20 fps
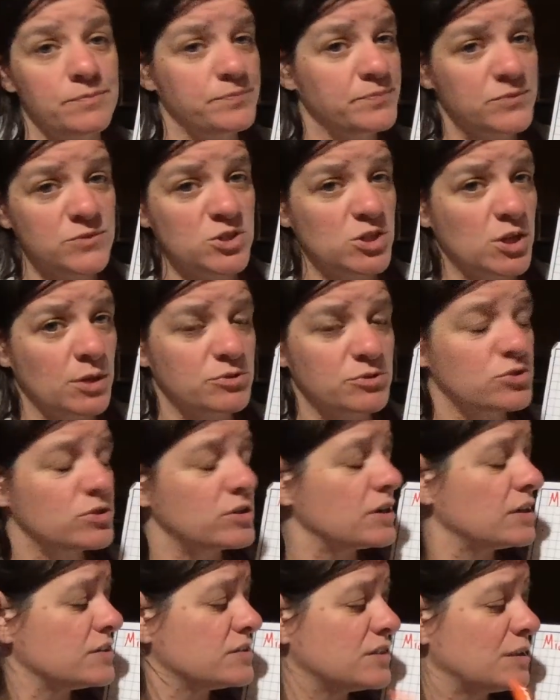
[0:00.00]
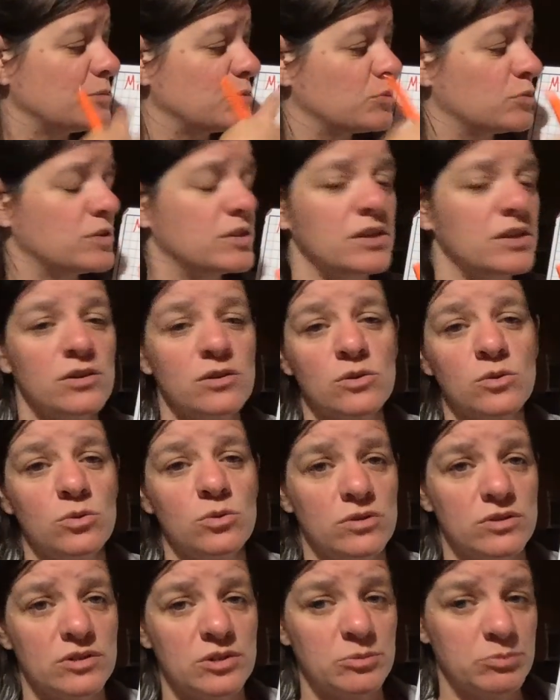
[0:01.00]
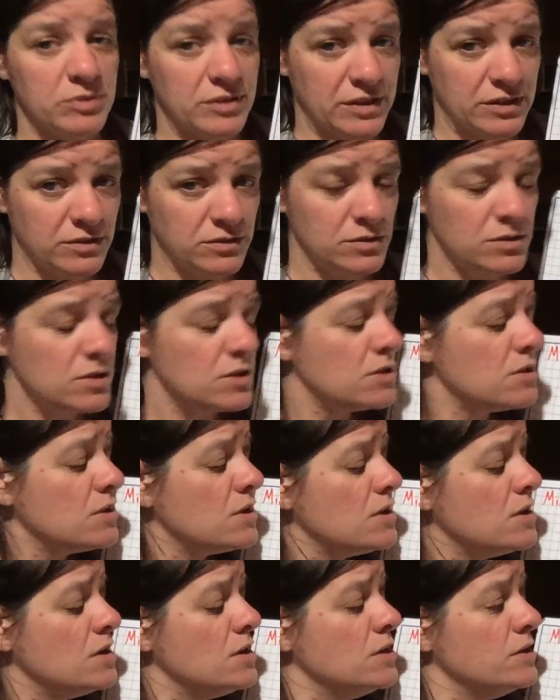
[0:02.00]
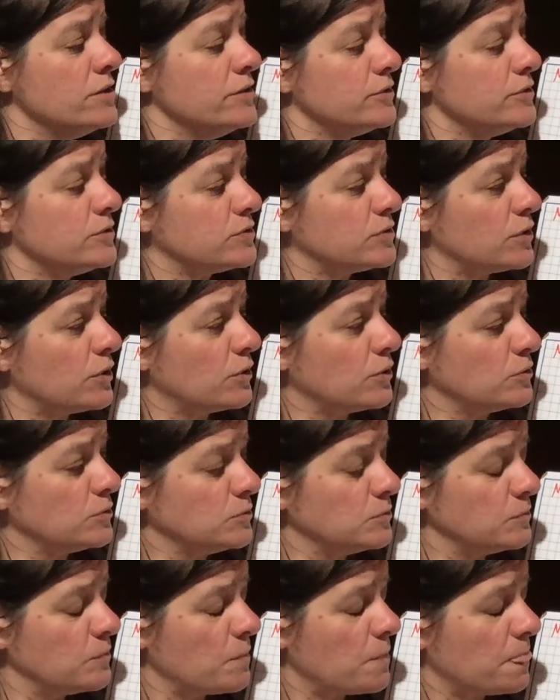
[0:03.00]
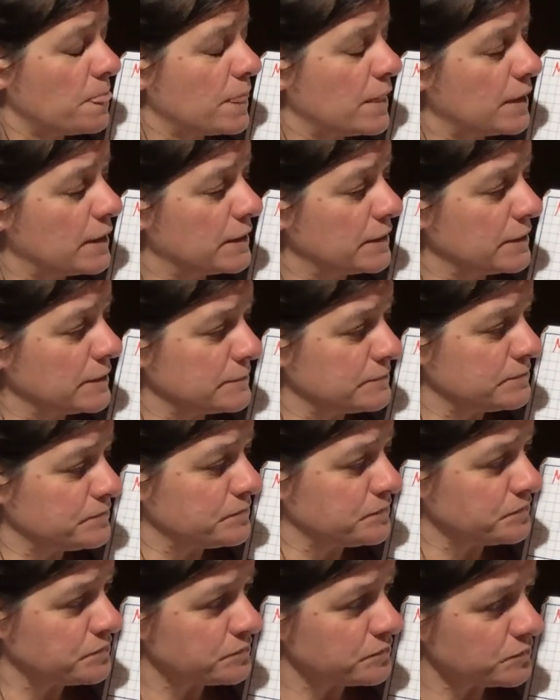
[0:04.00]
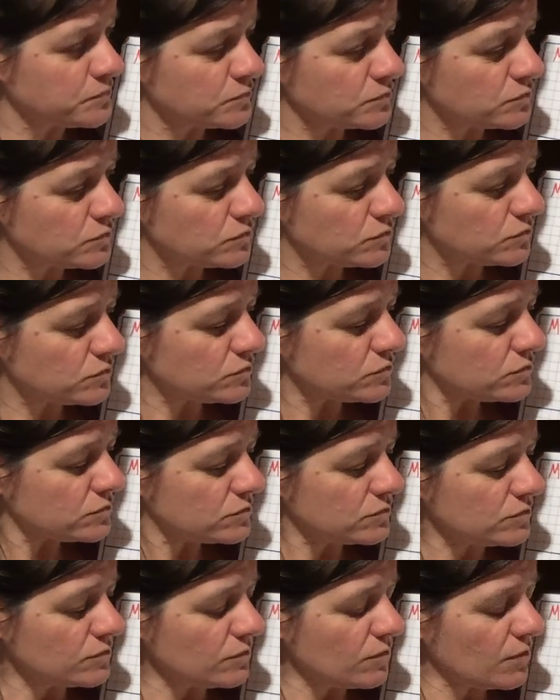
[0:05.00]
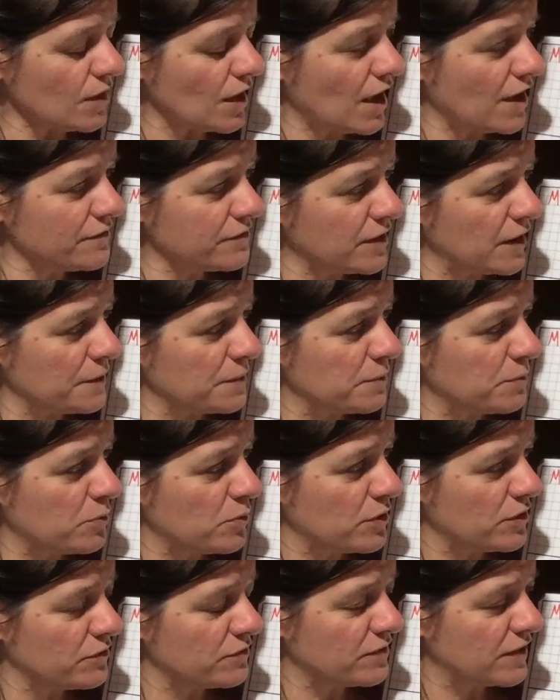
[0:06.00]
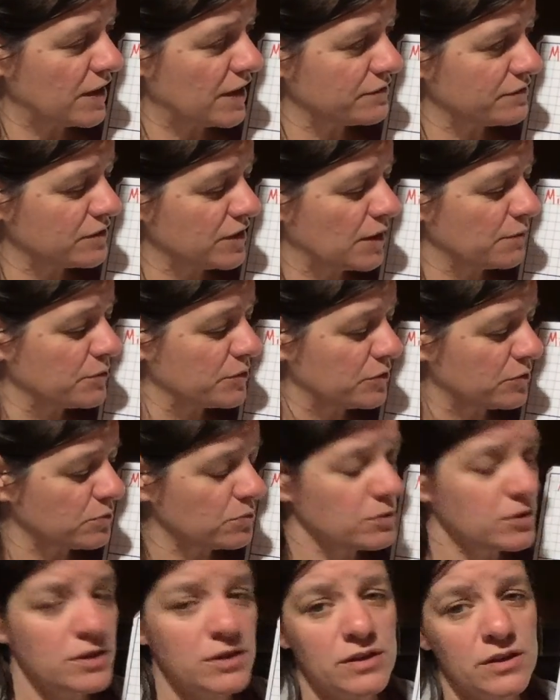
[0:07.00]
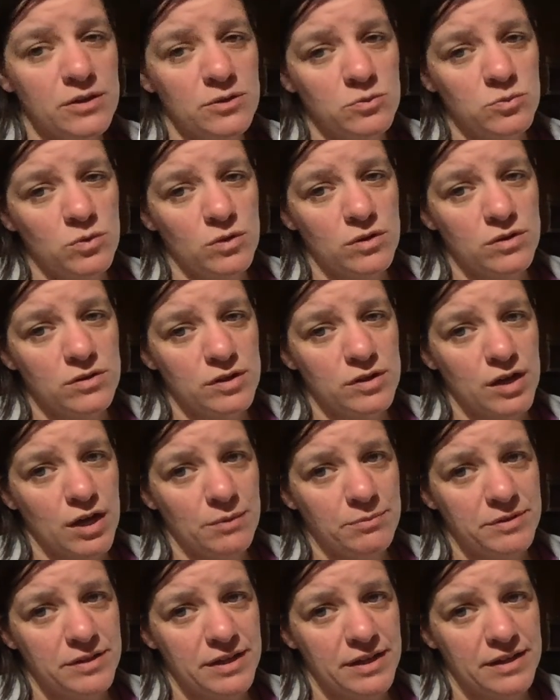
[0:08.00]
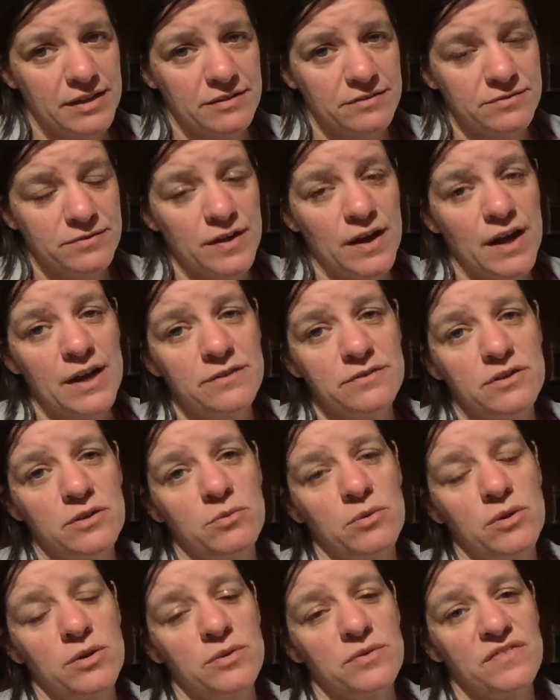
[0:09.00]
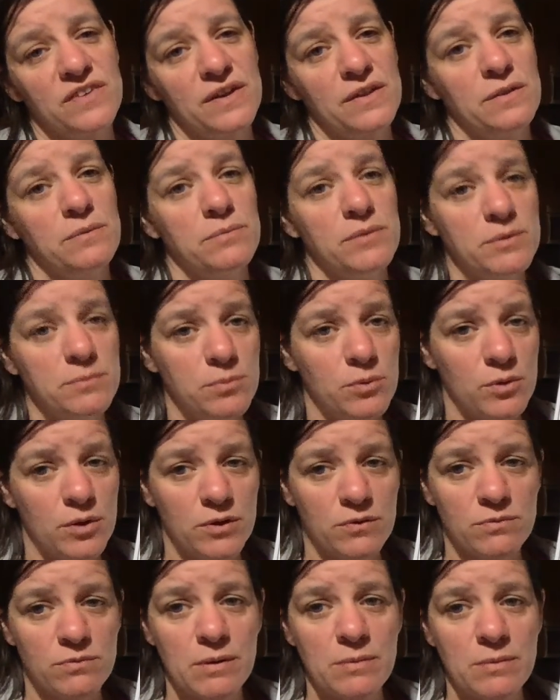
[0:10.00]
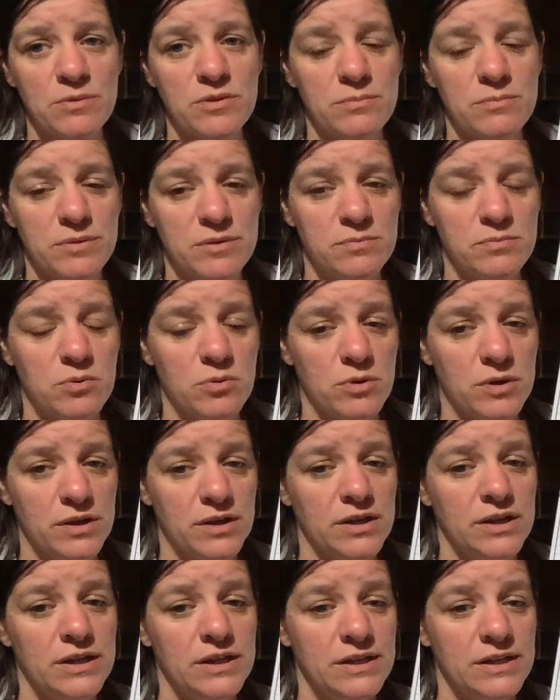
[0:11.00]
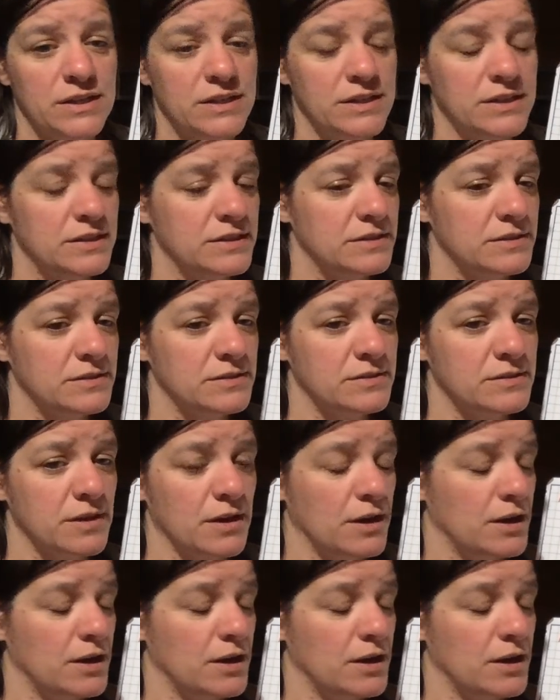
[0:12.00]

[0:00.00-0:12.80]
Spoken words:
geometry concepts within a coordinate plane. So I've got the point 5 comma 3 and 1 comma -5, and I want to find the midpoint. Remember, the midpoint is